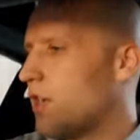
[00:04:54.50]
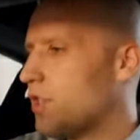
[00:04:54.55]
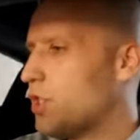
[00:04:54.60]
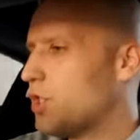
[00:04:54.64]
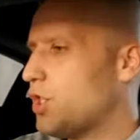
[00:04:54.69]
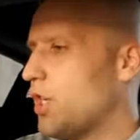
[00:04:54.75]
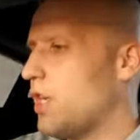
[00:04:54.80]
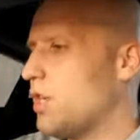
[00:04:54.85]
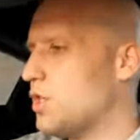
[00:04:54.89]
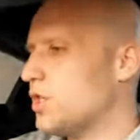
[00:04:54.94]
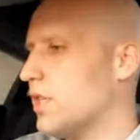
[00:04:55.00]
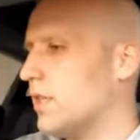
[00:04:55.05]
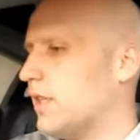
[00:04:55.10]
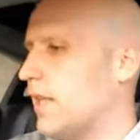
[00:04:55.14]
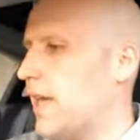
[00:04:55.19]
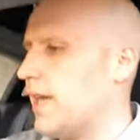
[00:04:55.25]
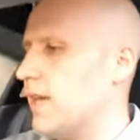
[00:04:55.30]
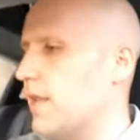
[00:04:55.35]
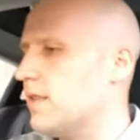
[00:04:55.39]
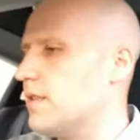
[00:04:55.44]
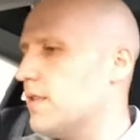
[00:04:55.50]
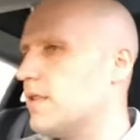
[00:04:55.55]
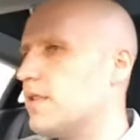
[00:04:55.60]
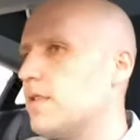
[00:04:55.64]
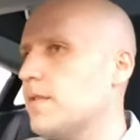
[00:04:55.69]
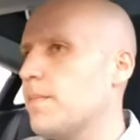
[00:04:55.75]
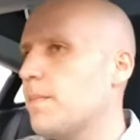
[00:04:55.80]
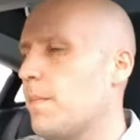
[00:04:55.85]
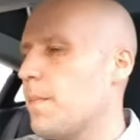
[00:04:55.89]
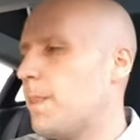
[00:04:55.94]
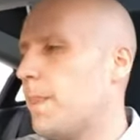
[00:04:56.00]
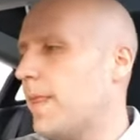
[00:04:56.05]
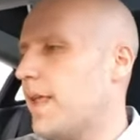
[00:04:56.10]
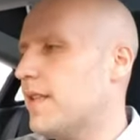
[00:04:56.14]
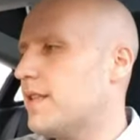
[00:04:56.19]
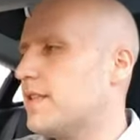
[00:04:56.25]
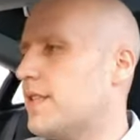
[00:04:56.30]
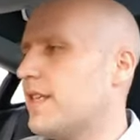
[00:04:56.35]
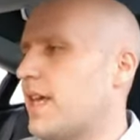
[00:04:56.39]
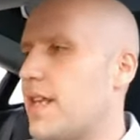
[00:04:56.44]
Changing lanes,
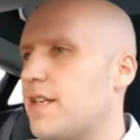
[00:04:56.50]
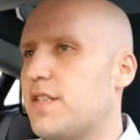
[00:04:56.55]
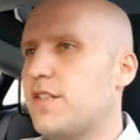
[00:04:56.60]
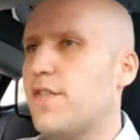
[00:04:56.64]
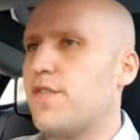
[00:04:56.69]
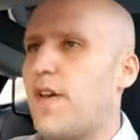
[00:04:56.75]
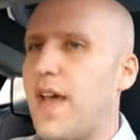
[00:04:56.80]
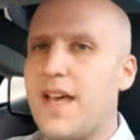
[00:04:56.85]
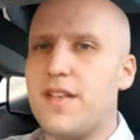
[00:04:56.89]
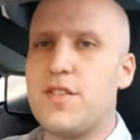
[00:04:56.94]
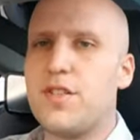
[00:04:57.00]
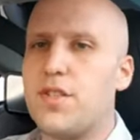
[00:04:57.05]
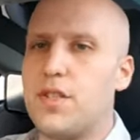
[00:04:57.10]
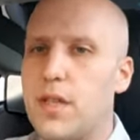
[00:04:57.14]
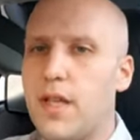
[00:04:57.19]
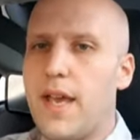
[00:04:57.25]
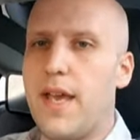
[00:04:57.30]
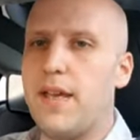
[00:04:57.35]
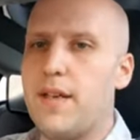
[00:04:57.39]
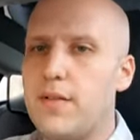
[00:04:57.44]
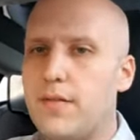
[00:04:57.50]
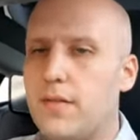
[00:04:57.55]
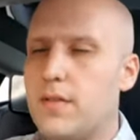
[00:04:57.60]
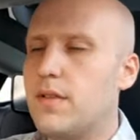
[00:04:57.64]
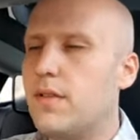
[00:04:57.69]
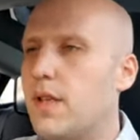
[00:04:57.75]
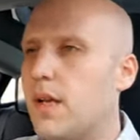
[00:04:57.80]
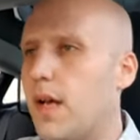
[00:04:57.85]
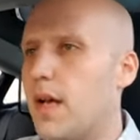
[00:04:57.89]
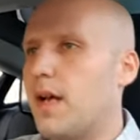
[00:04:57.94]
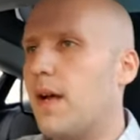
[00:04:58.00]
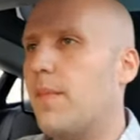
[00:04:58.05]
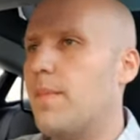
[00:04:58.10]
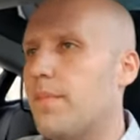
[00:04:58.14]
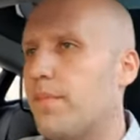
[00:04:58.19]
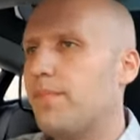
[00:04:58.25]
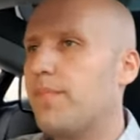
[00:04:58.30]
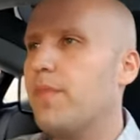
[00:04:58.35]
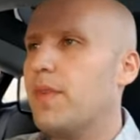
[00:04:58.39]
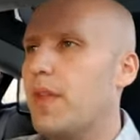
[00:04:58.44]
it's said to faster lane,
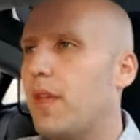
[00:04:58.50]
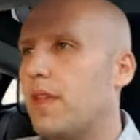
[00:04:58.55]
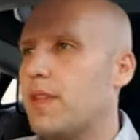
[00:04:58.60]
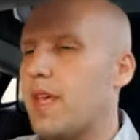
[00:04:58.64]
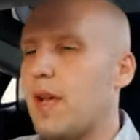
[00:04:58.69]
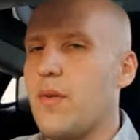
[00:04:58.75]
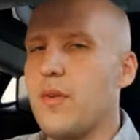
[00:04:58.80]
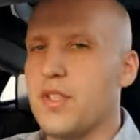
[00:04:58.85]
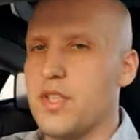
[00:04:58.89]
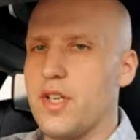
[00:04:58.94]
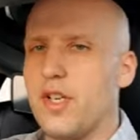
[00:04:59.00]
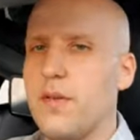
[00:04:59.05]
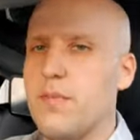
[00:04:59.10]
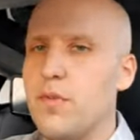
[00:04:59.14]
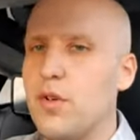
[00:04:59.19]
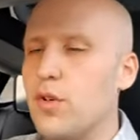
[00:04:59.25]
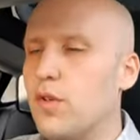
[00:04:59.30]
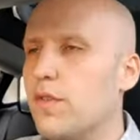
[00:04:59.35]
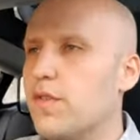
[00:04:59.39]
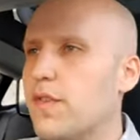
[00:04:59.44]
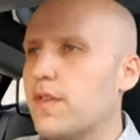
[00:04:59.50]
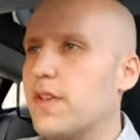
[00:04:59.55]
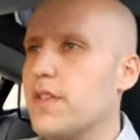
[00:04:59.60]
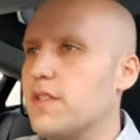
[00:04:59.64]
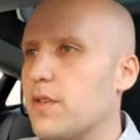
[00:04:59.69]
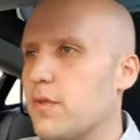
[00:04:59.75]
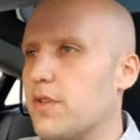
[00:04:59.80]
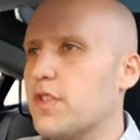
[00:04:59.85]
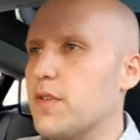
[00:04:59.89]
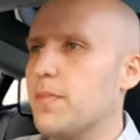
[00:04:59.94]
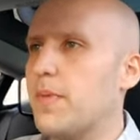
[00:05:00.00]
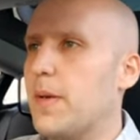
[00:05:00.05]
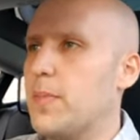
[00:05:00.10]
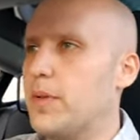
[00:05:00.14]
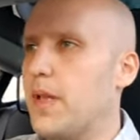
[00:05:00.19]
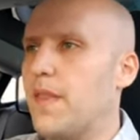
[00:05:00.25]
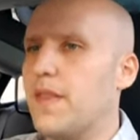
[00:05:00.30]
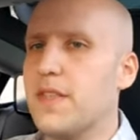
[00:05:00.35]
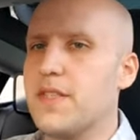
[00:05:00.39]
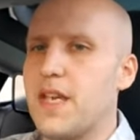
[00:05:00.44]
That was a good move because there were some people
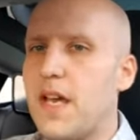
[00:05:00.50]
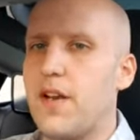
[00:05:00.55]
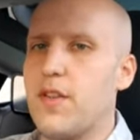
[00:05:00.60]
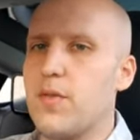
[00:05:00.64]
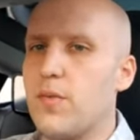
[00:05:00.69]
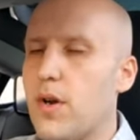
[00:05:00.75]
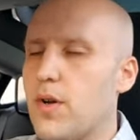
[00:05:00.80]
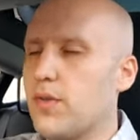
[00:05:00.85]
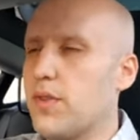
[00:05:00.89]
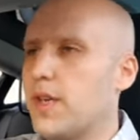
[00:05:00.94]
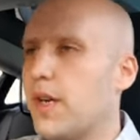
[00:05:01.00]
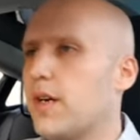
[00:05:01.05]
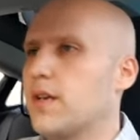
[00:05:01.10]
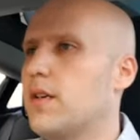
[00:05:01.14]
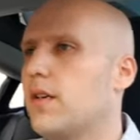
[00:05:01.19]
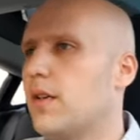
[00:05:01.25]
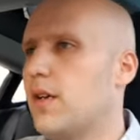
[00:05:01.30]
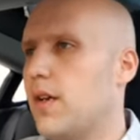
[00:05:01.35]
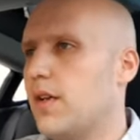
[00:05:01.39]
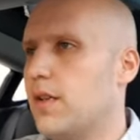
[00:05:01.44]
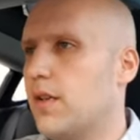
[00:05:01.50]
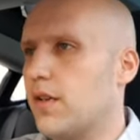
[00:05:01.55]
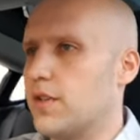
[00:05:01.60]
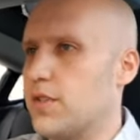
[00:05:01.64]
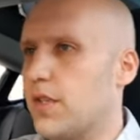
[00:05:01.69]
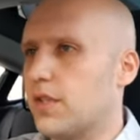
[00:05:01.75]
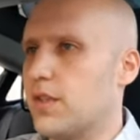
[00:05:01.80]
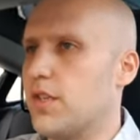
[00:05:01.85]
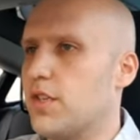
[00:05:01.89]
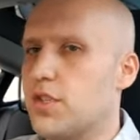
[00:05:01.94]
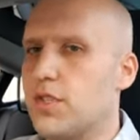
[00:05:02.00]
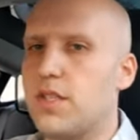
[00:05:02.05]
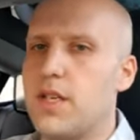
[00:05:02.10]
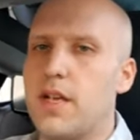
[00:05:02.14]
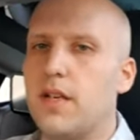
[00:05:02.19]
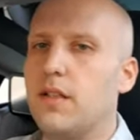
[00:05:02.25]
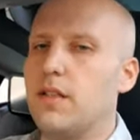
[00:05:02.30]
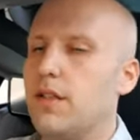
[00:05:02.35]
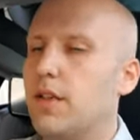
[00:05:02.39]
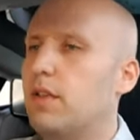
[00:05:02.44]
on the side of the road there. Looks like they just had
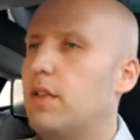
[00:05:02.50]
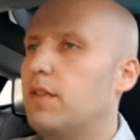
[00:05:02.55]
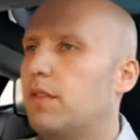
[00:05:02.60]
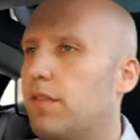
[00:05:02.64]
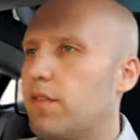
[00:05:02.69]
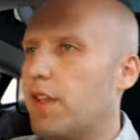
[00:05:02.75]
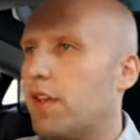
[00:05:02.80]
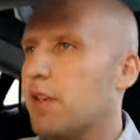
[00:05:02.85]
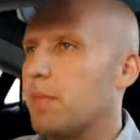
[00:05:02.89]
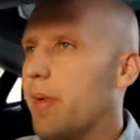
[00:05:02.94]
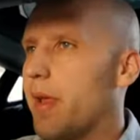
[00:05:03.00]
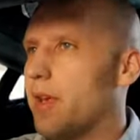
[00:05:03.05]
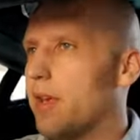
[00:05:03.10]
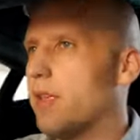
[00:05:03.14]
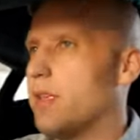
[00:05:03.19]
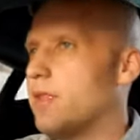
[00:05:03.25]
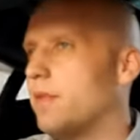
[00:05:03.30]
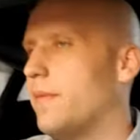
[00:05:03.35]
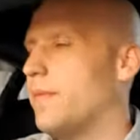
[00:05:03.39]
a little fender bender.